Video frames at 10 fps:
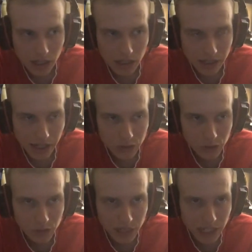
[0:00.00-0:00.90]
The
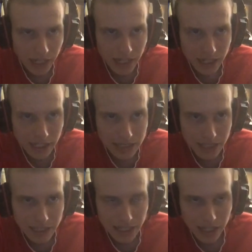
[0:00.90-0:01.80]
Astros beating the Yankees
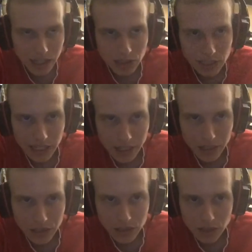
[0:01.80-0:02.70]
in the
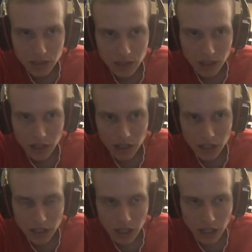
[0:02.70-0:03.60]
ALCS.
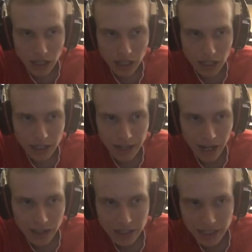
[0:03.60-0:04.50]

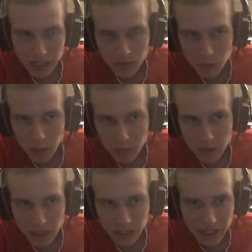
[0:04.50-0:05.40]
Now that gives maybe
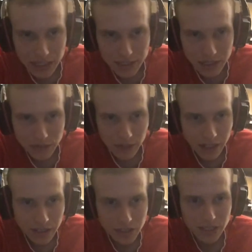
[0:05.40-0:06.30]
the Yankees the
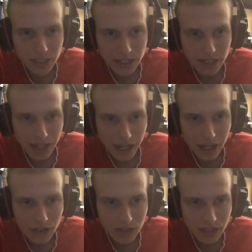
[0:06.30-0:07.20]
advantage that they didn't
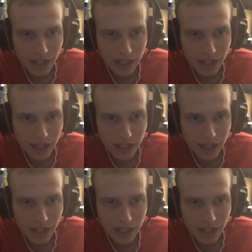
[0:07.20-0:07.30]
have, and the